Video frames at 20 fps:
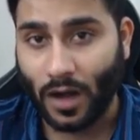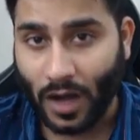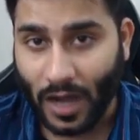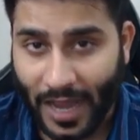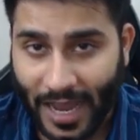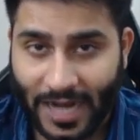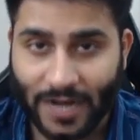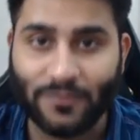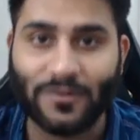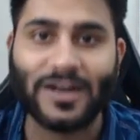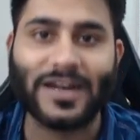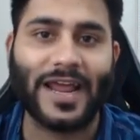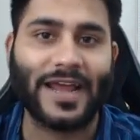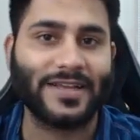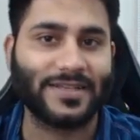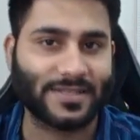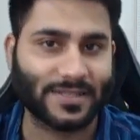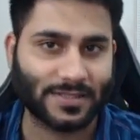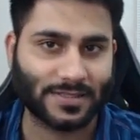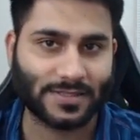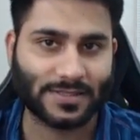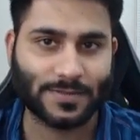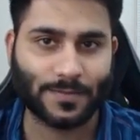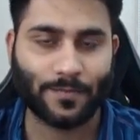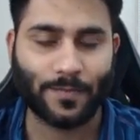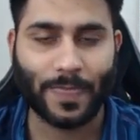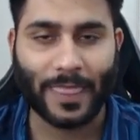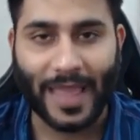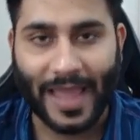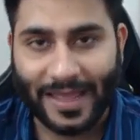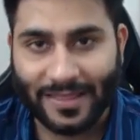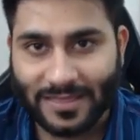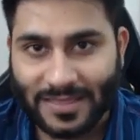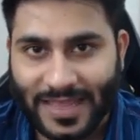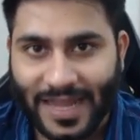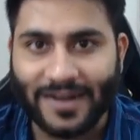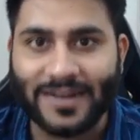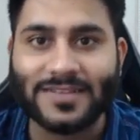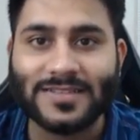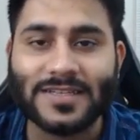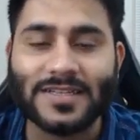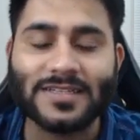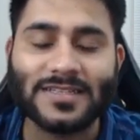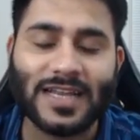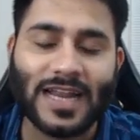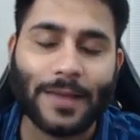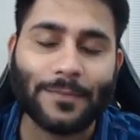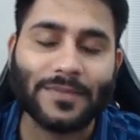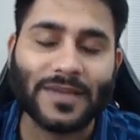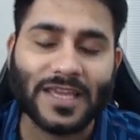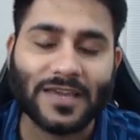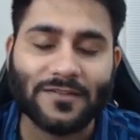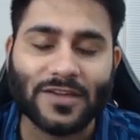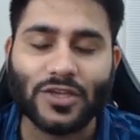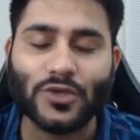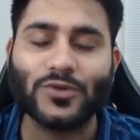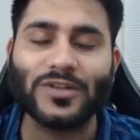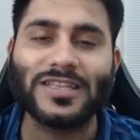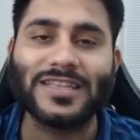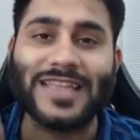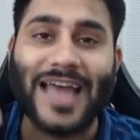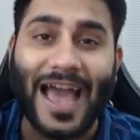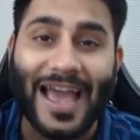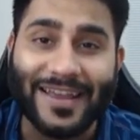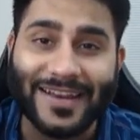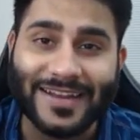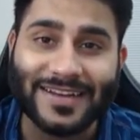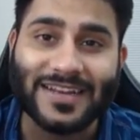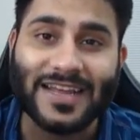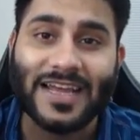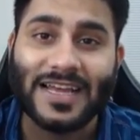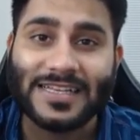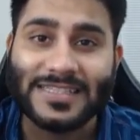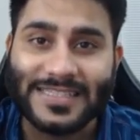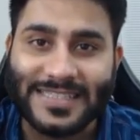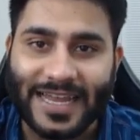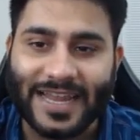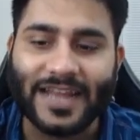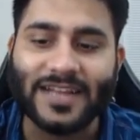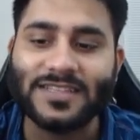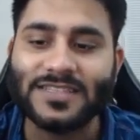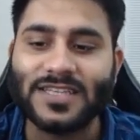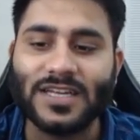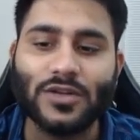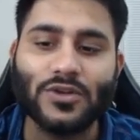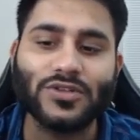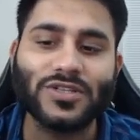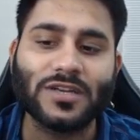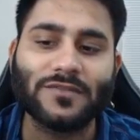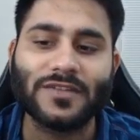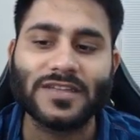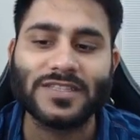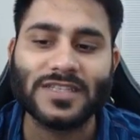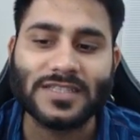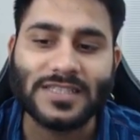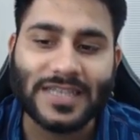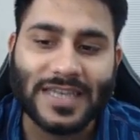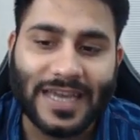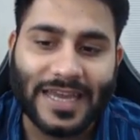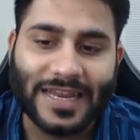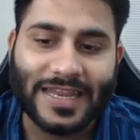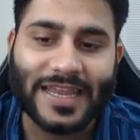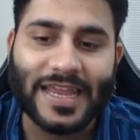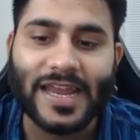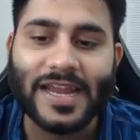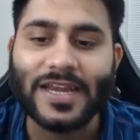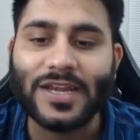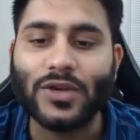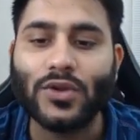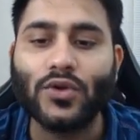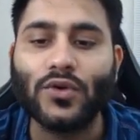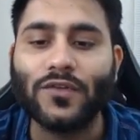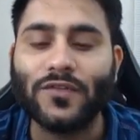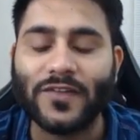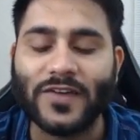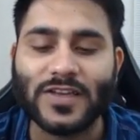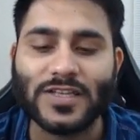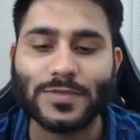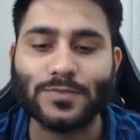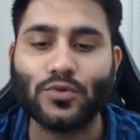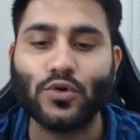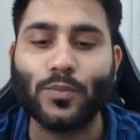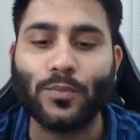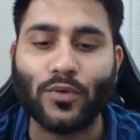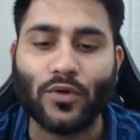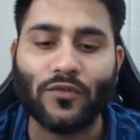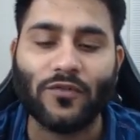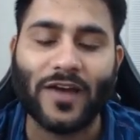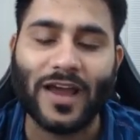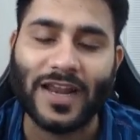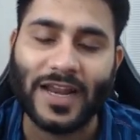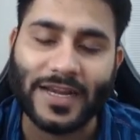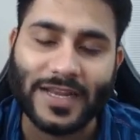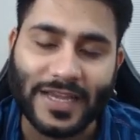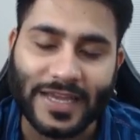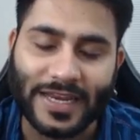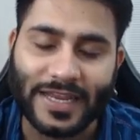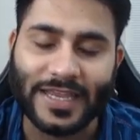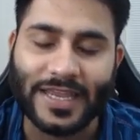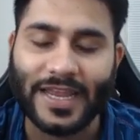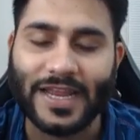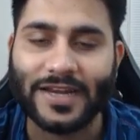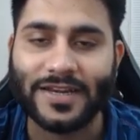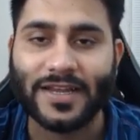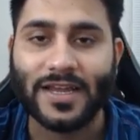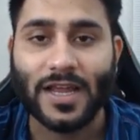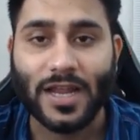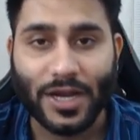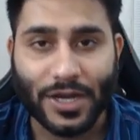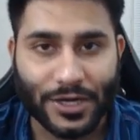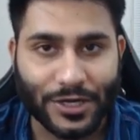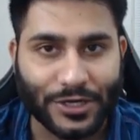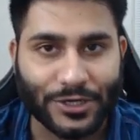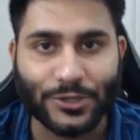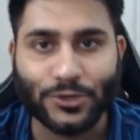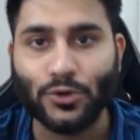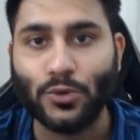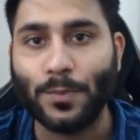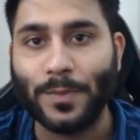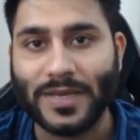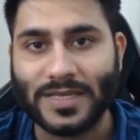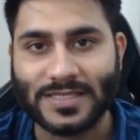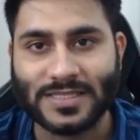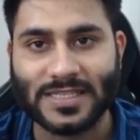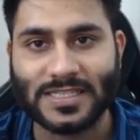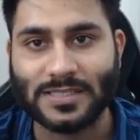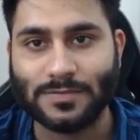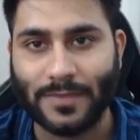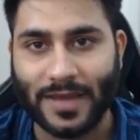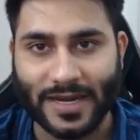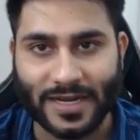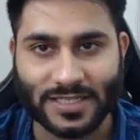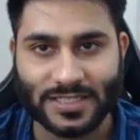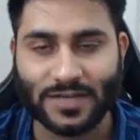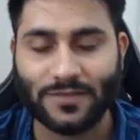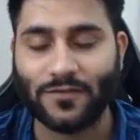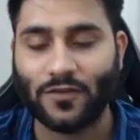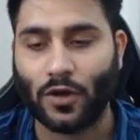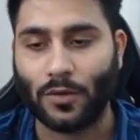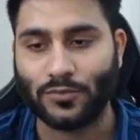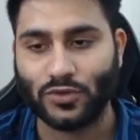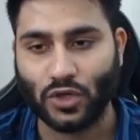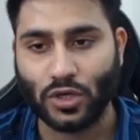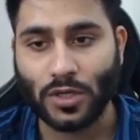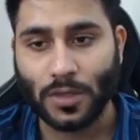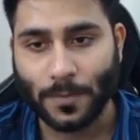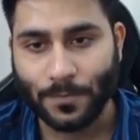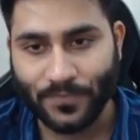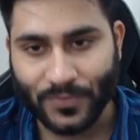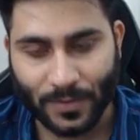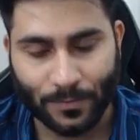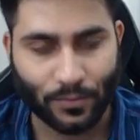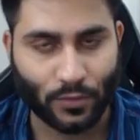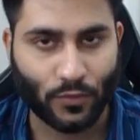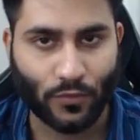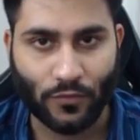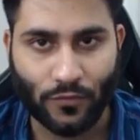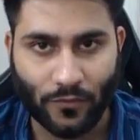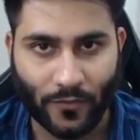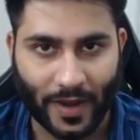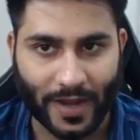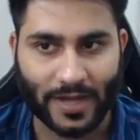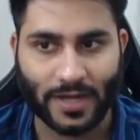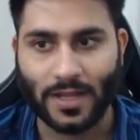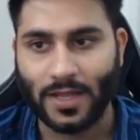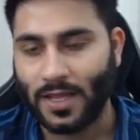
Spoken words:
advertisers. And that is the reason I'm giving you the direct second solution, which is create new Facebook profile and create new business manager from your profile.